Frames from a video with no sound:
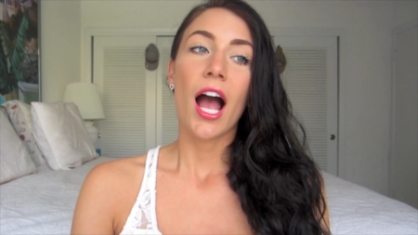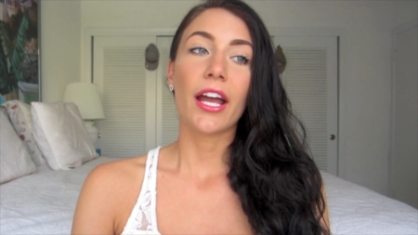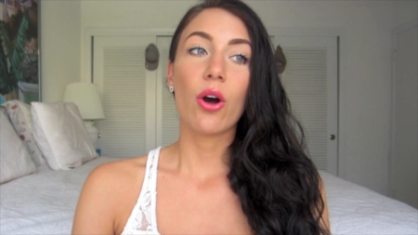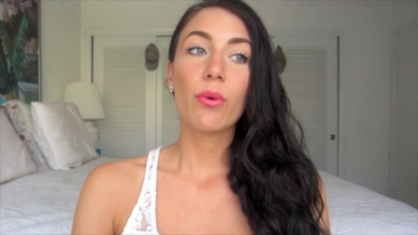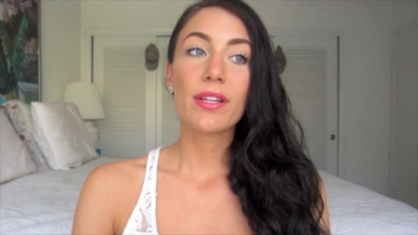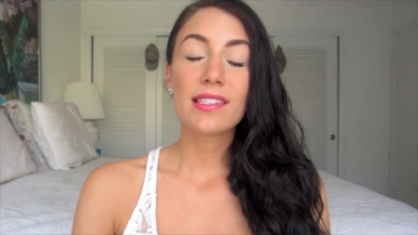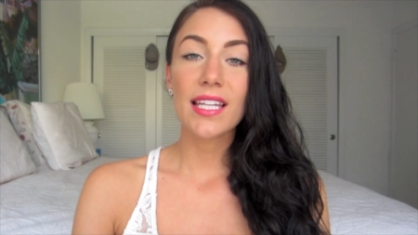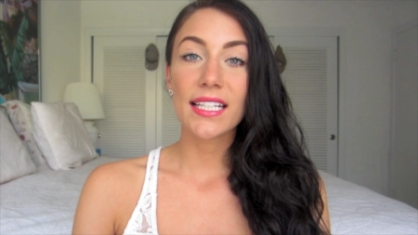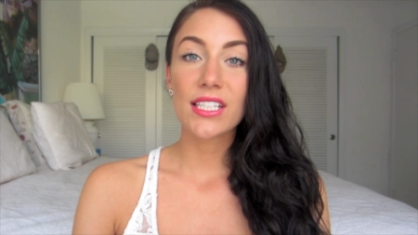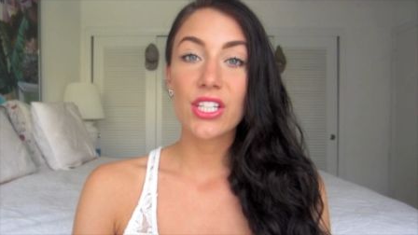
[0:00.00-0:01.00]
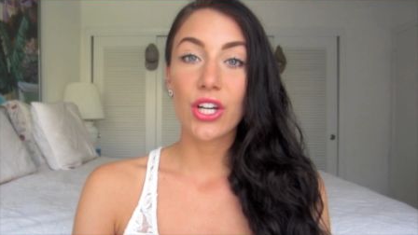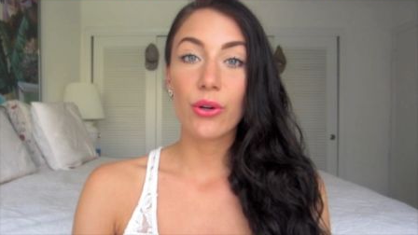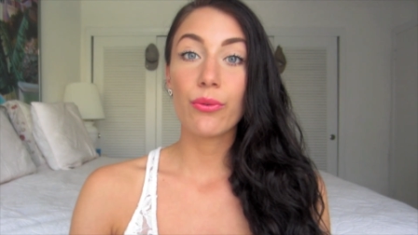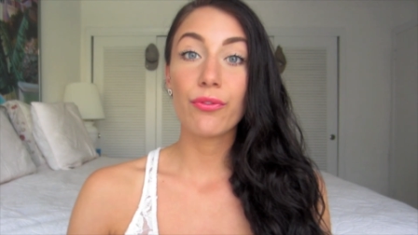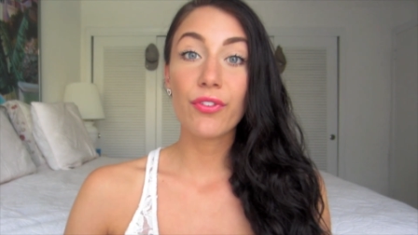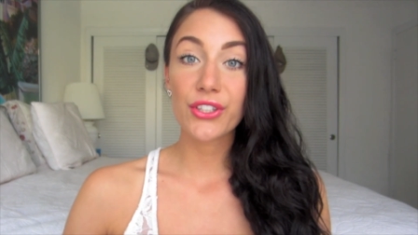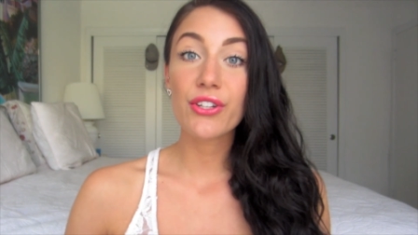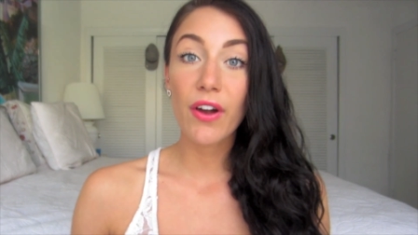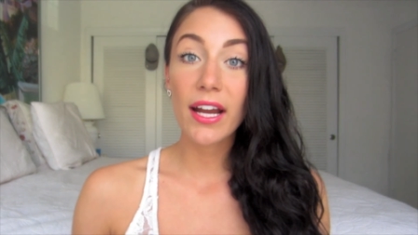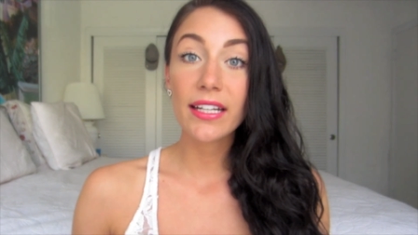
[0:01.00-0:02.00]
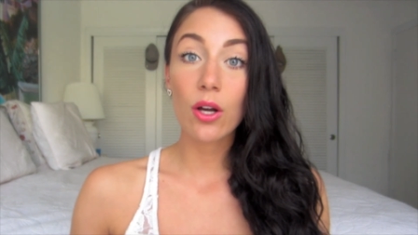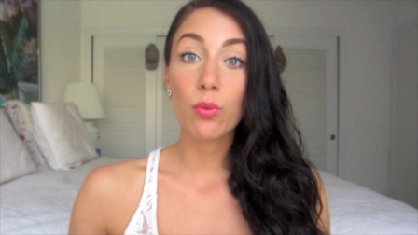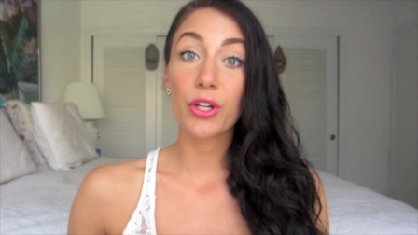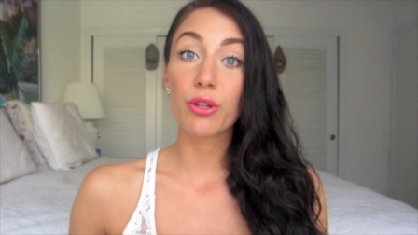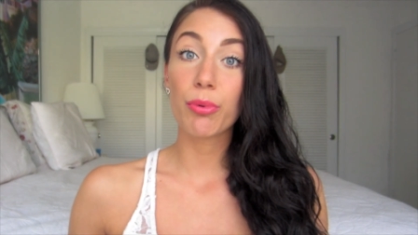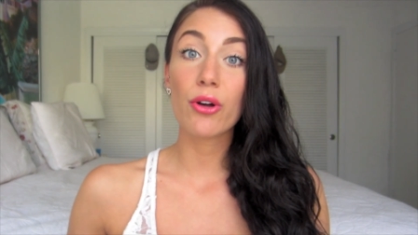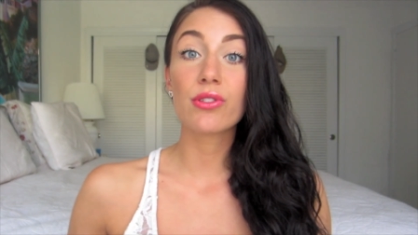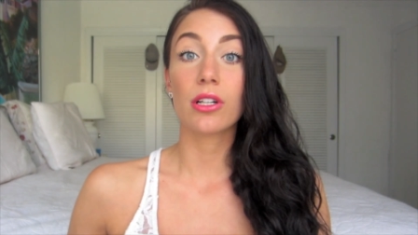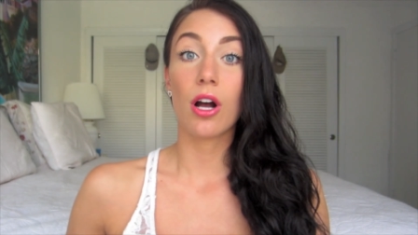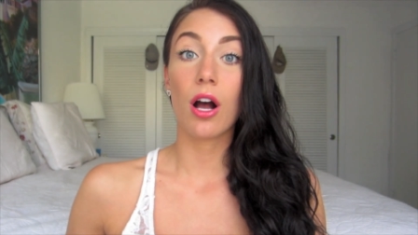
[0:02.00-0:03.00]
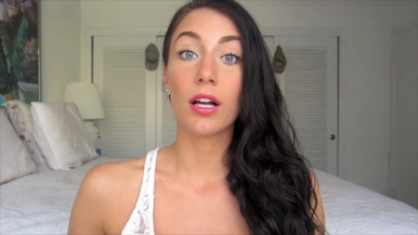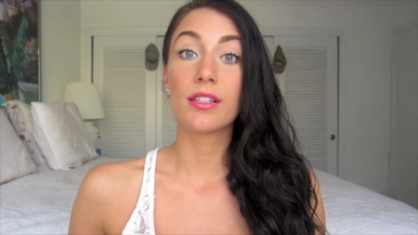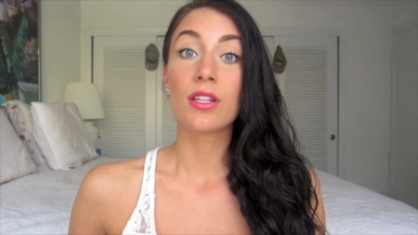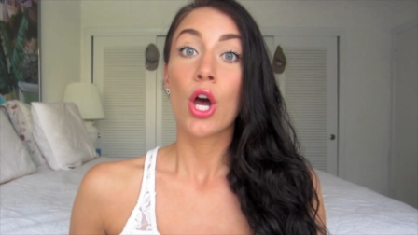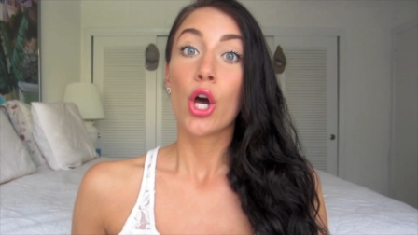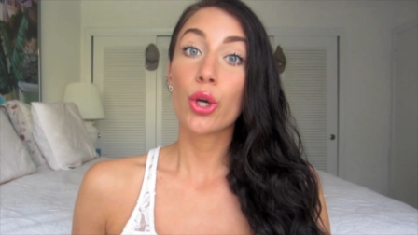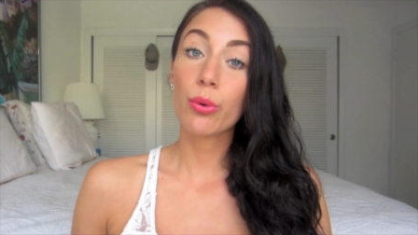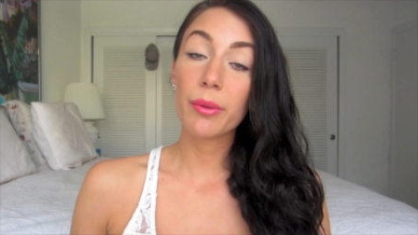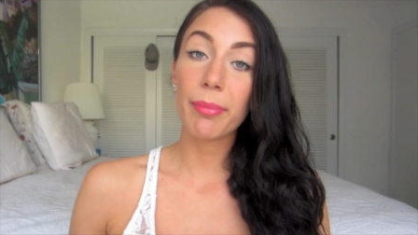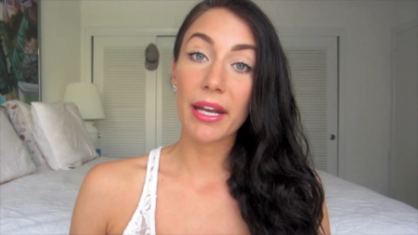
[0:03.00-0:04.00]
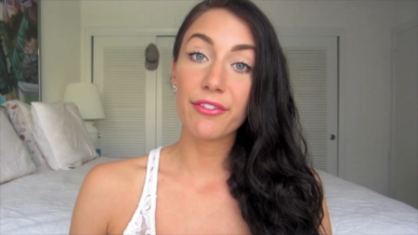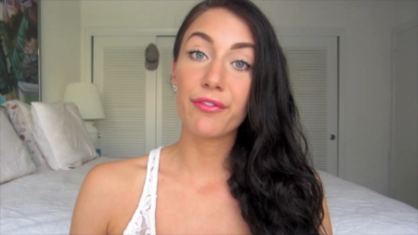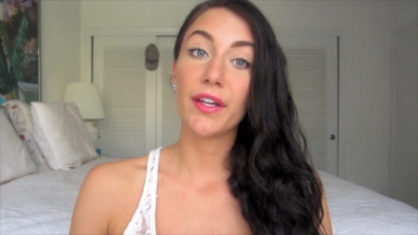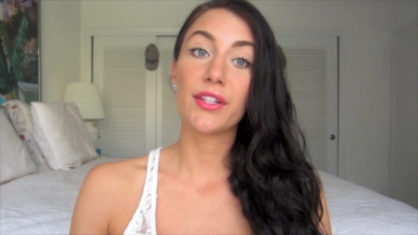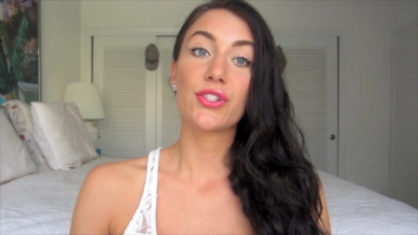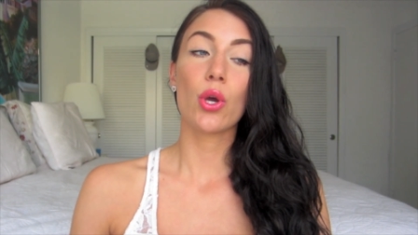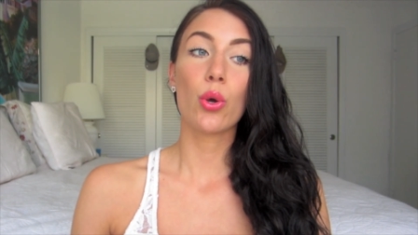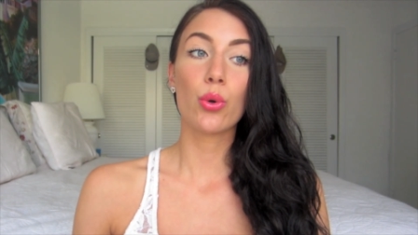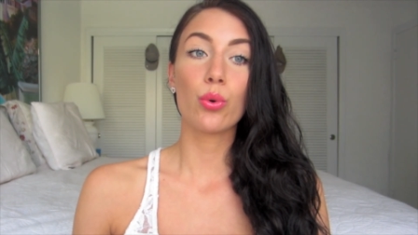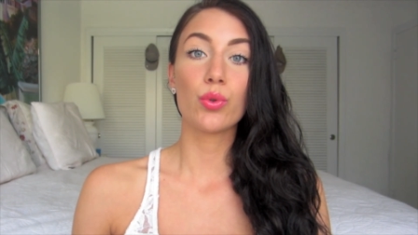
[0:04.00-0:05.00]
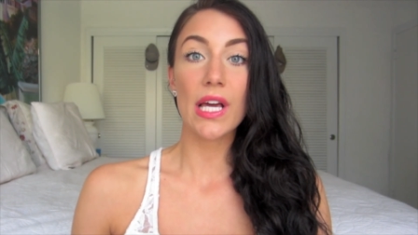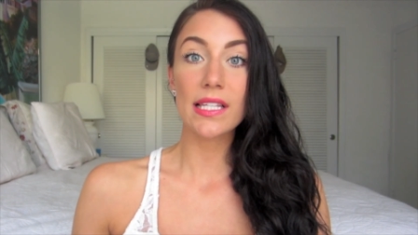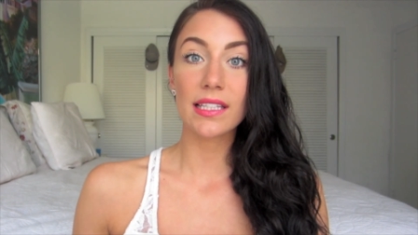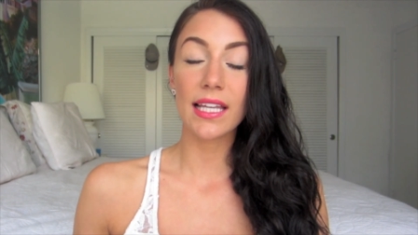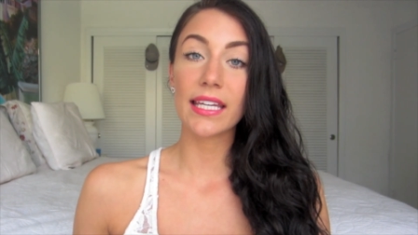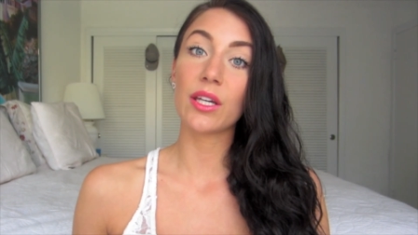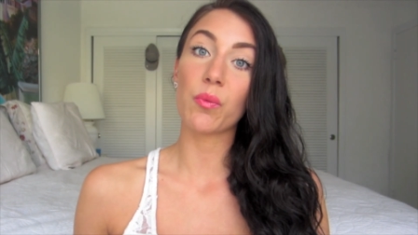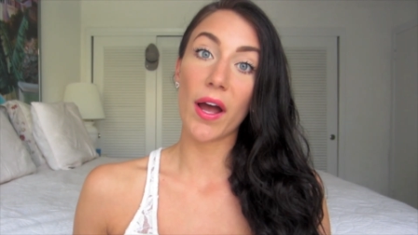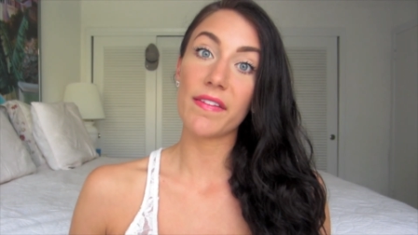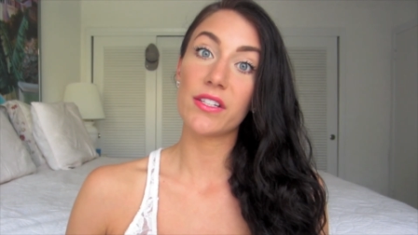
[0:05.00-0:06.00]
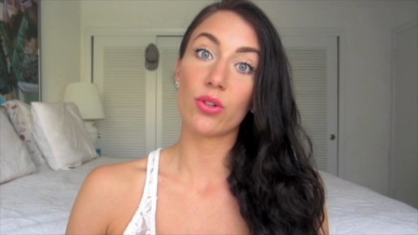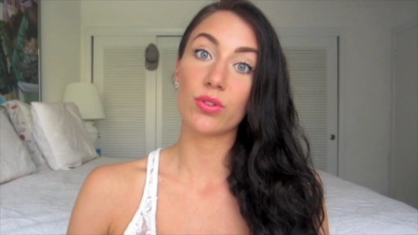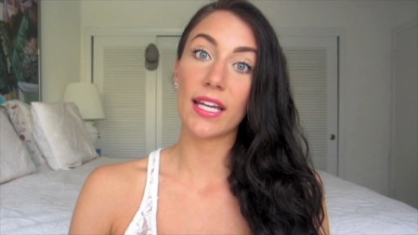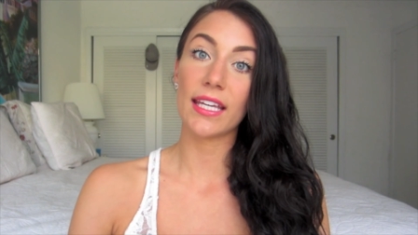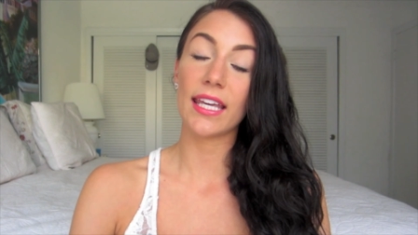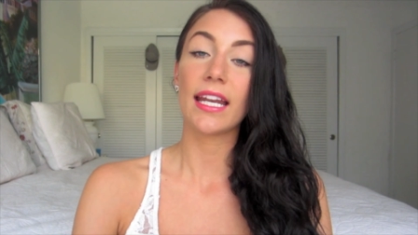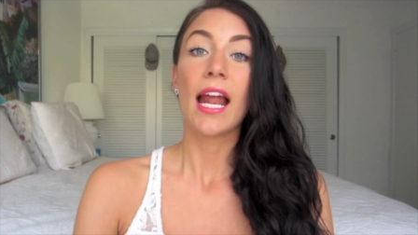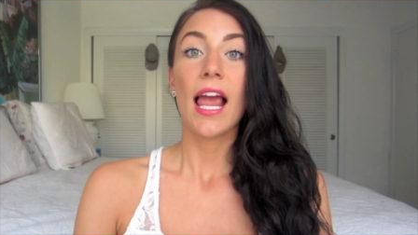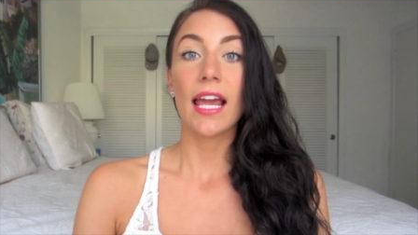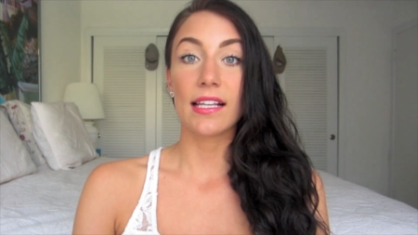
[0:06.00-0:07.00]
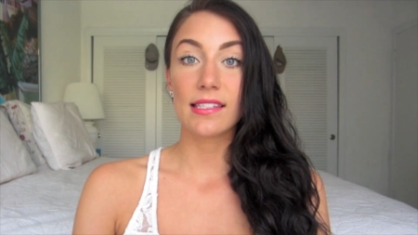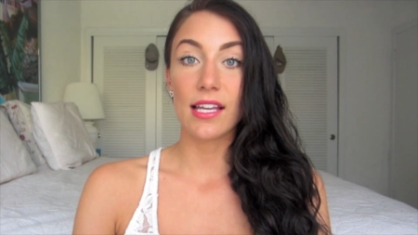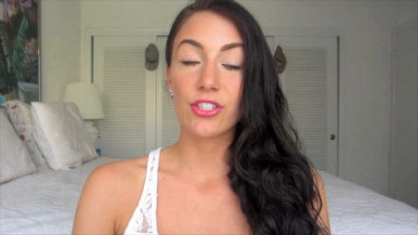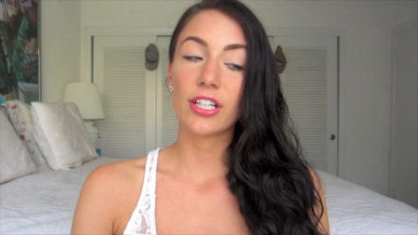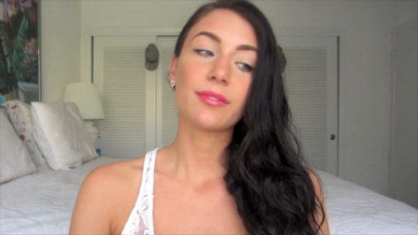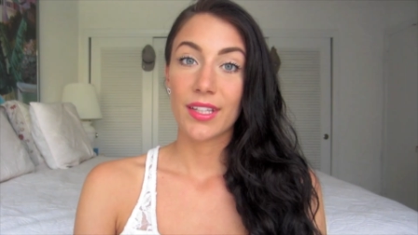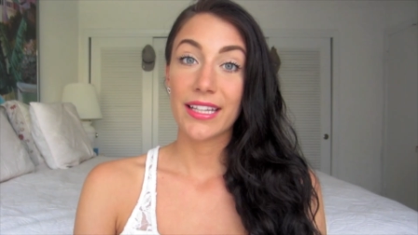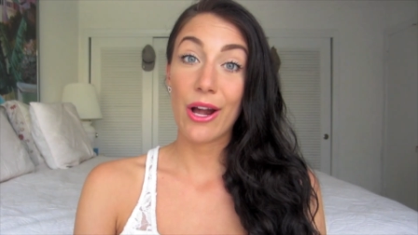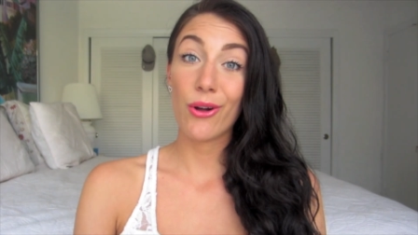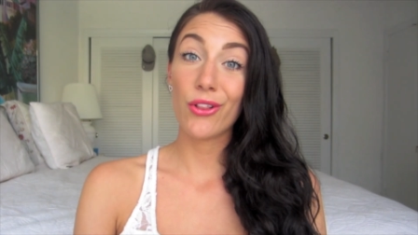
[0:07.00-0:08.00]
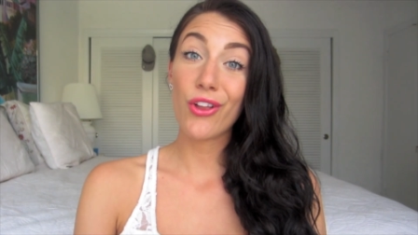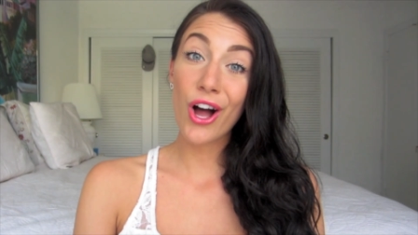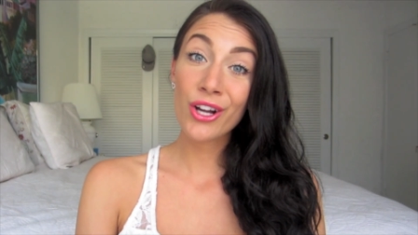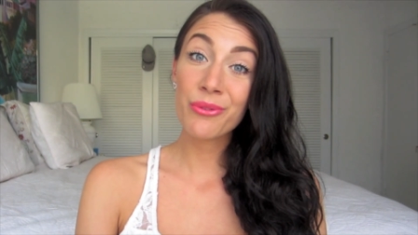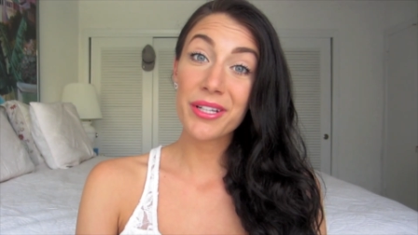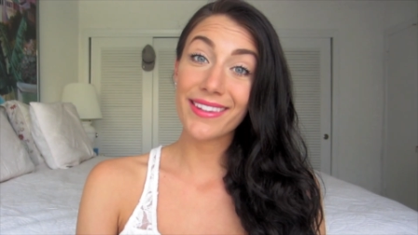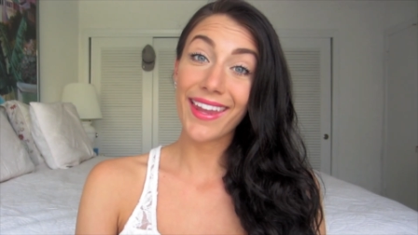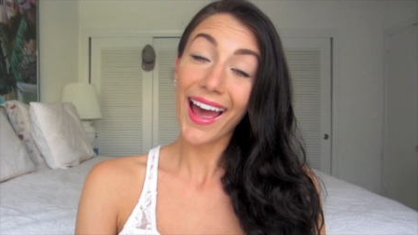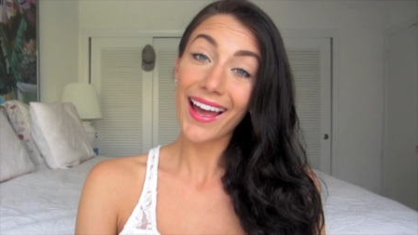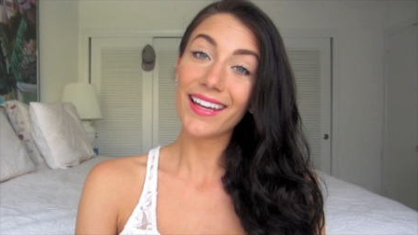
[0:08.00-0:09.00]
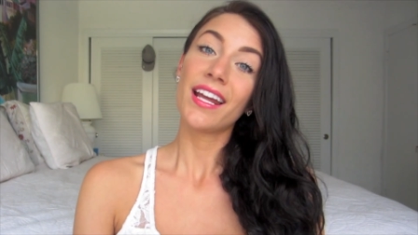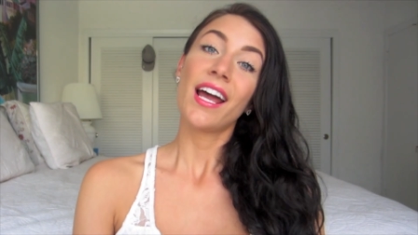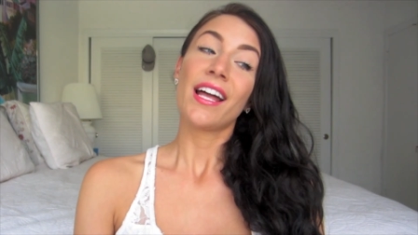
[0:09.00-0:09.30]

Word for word: I always like to, you know, to find out what are the pros and cons, who it benefits, who doesn't like it, why they don't like it, etc. Now, along with that,